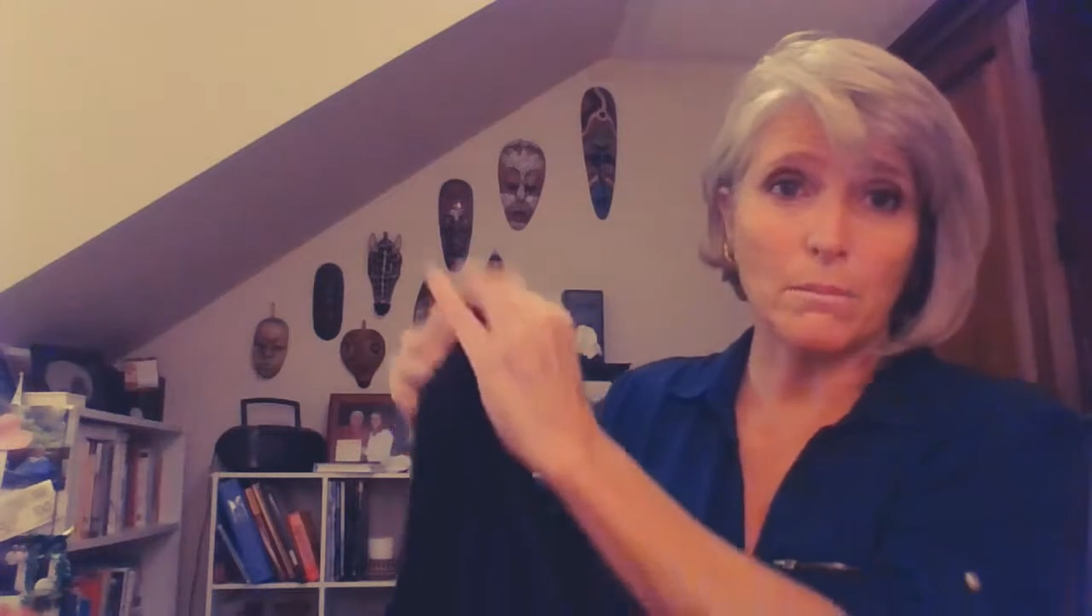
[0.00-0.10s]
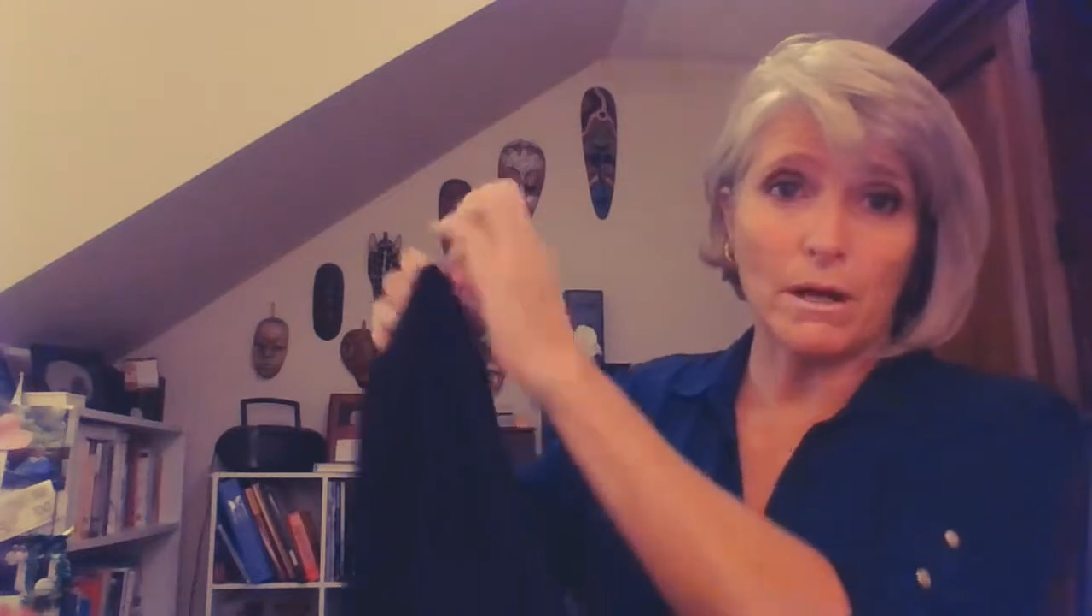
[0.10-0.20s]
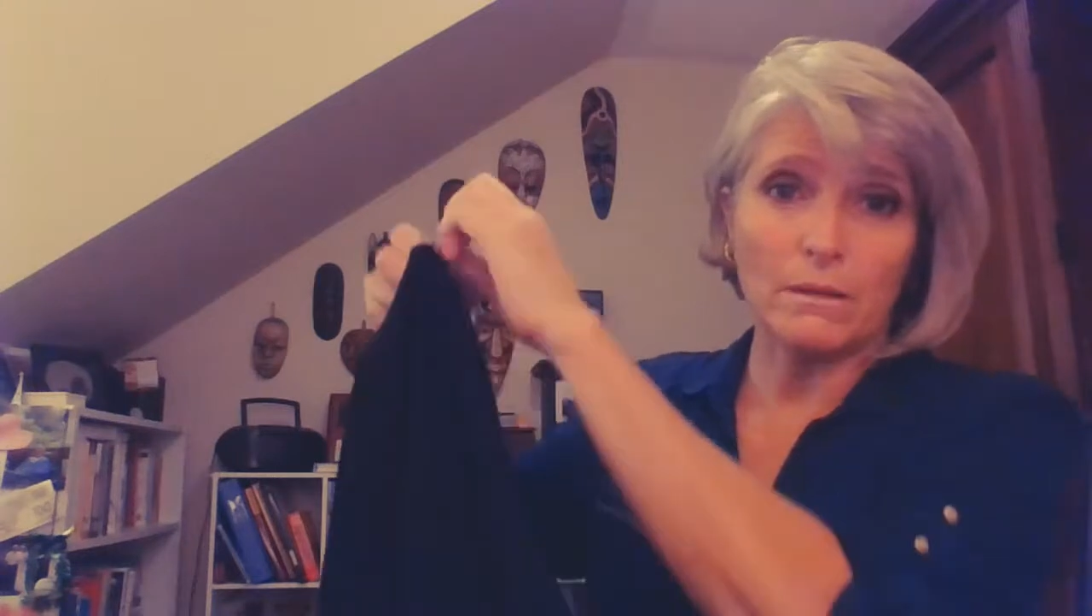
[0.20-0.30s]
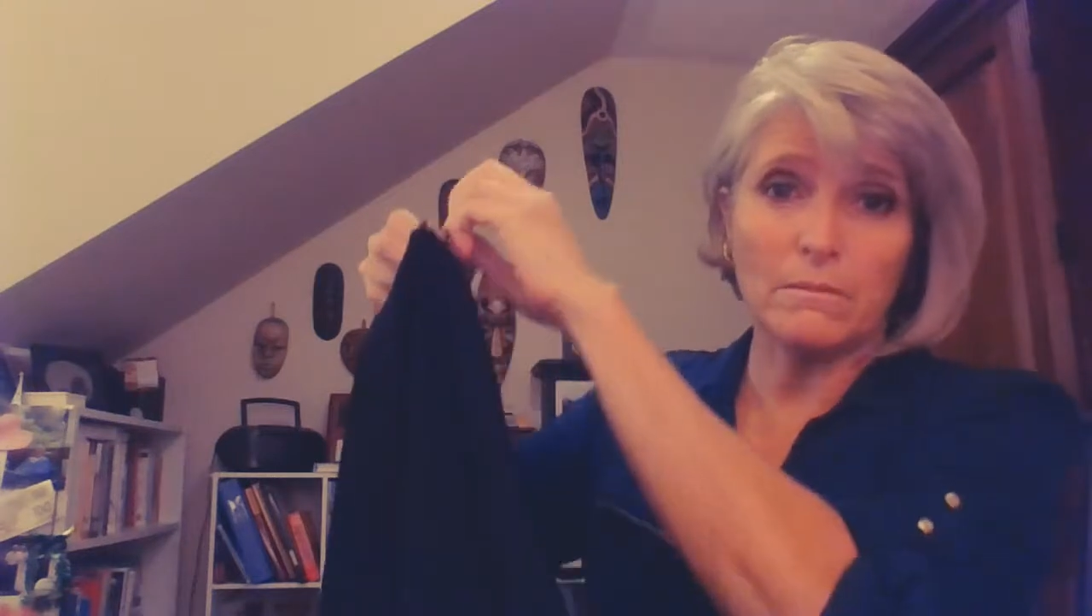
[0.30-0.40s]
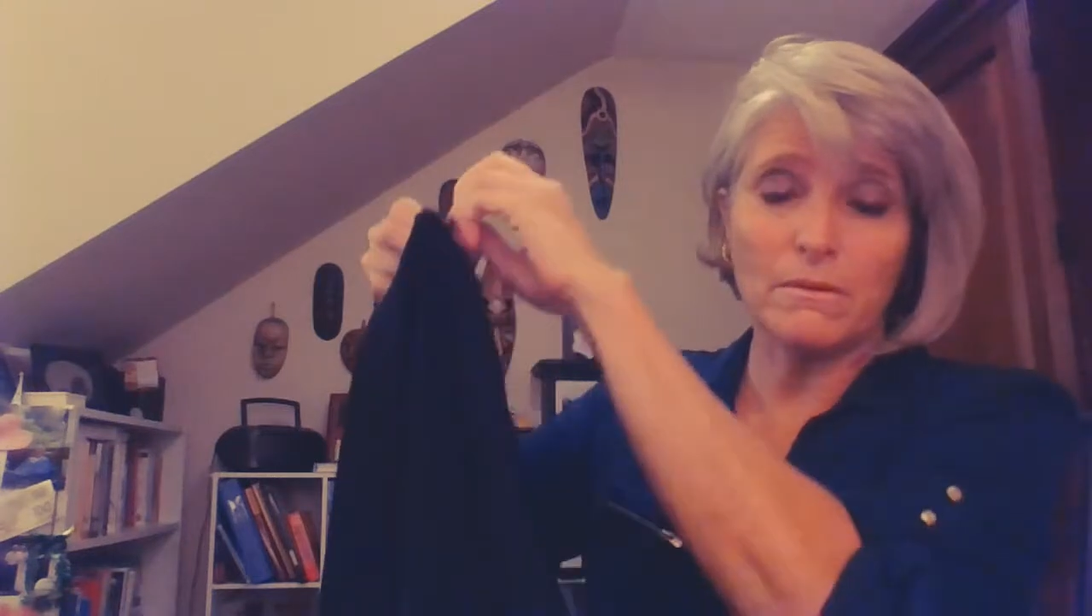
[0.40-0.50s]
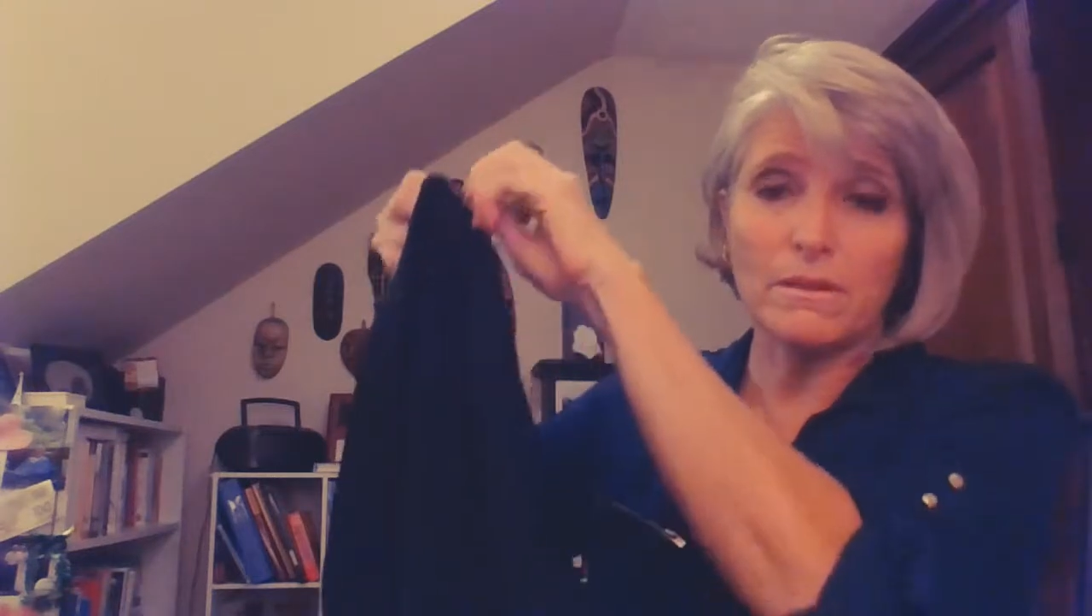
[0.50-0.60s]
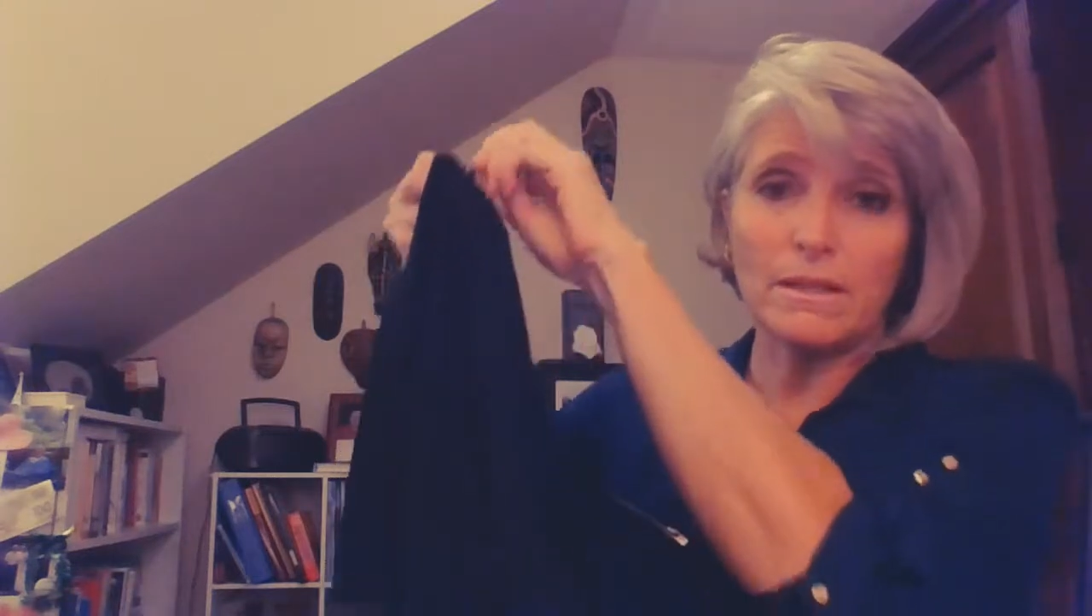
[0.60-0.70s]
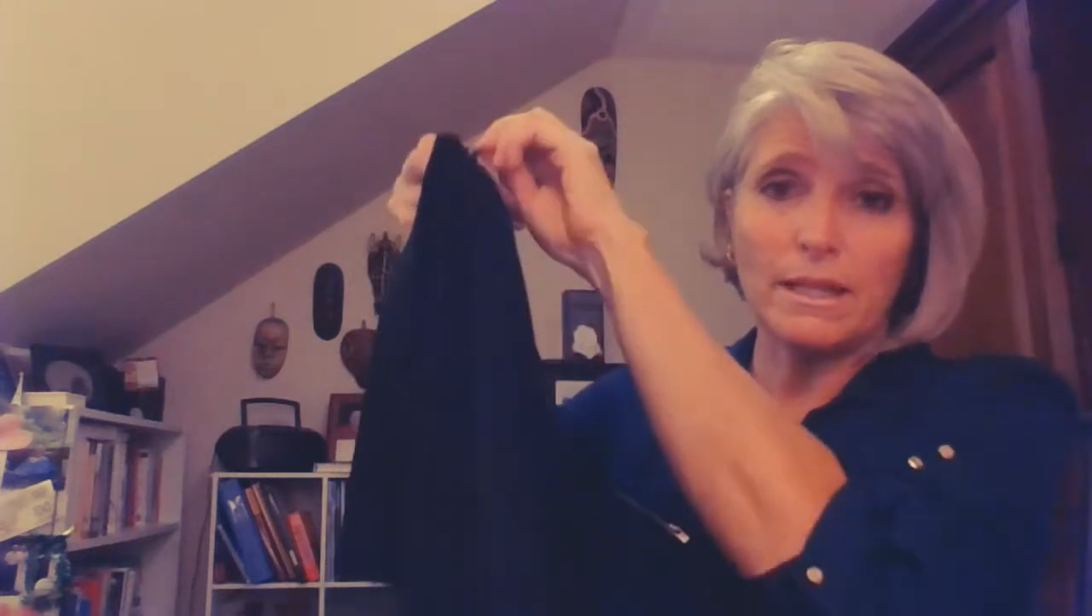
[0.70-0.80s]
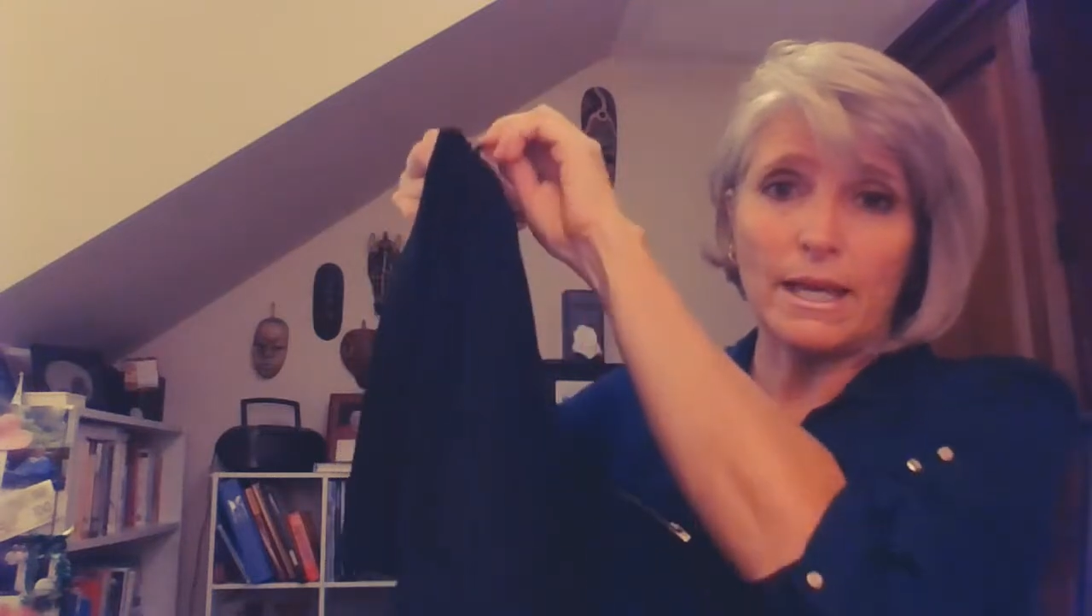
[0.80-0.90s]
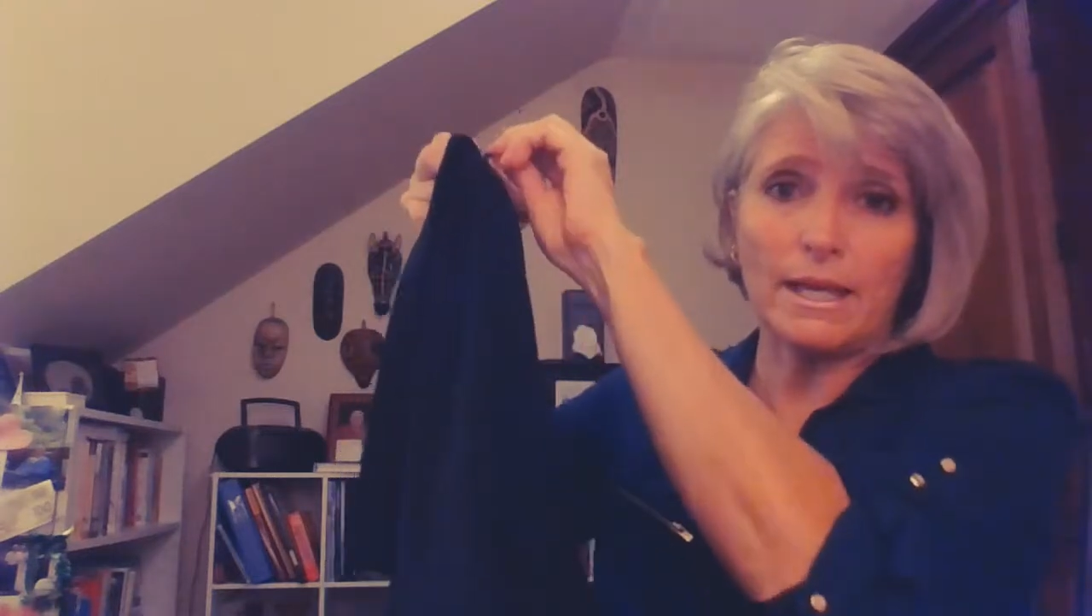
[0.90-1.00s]
bottom of
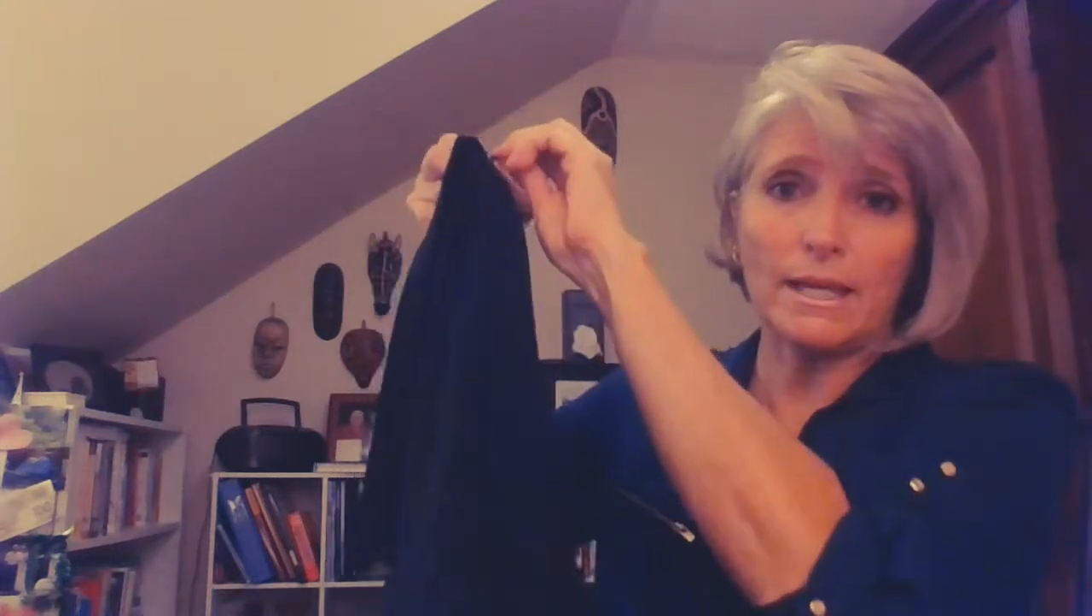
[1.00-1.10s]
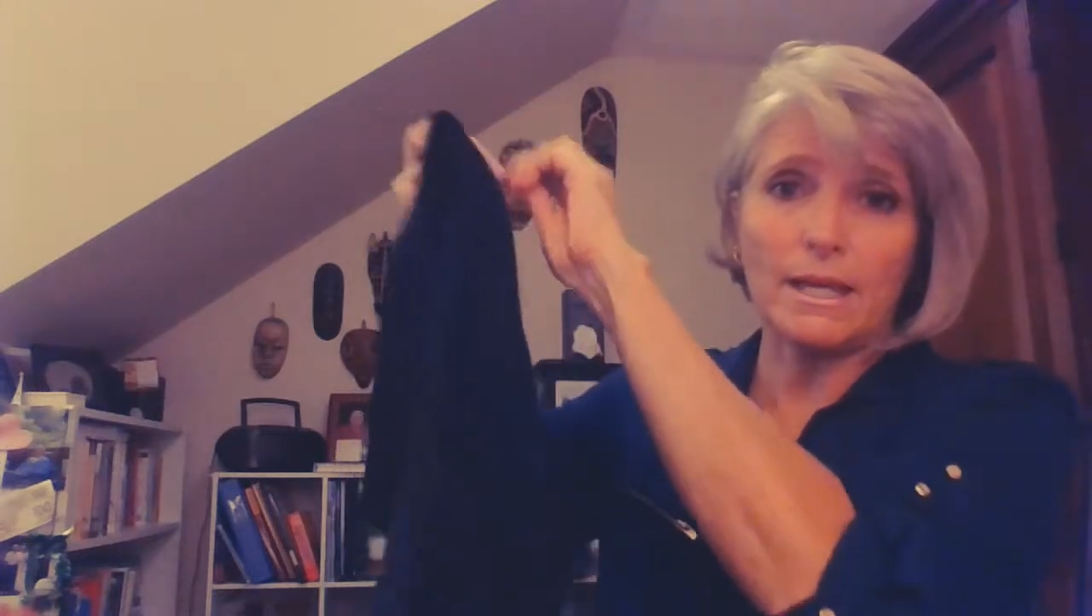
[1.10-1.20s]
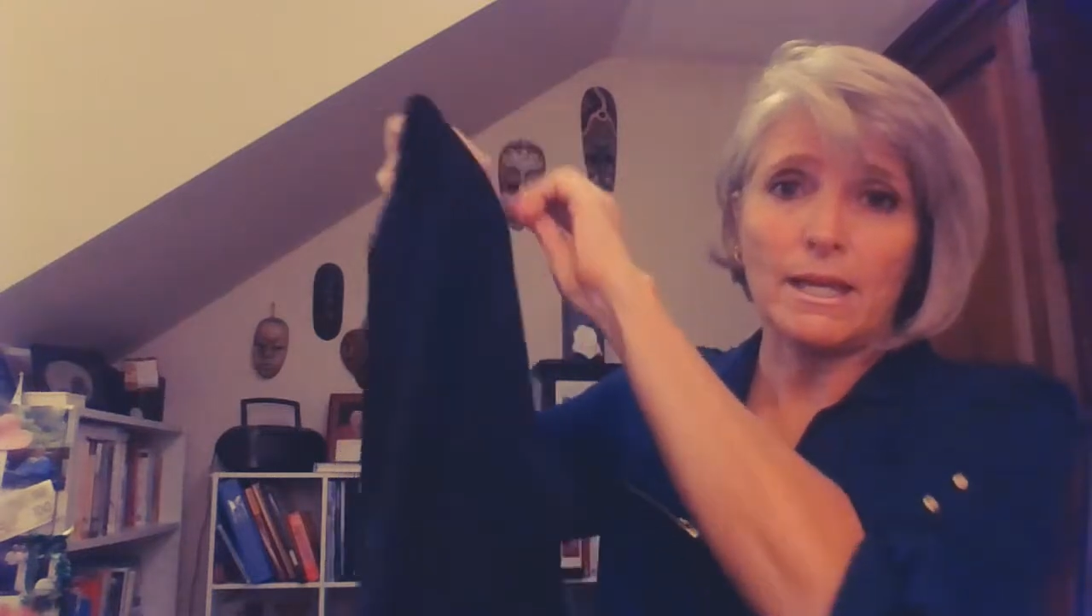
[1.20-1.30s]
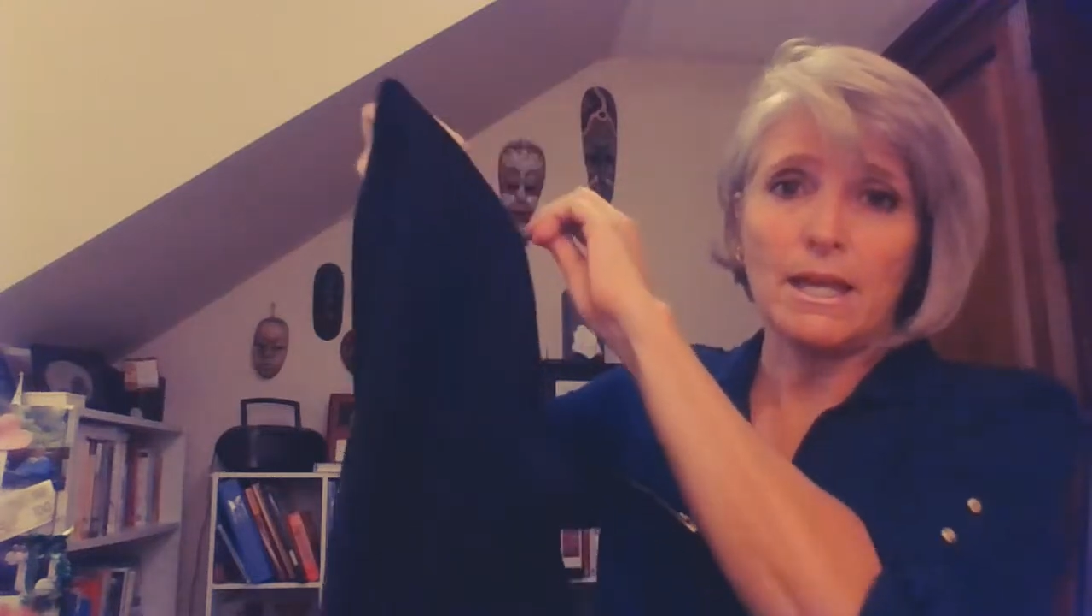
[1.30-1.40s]
the leg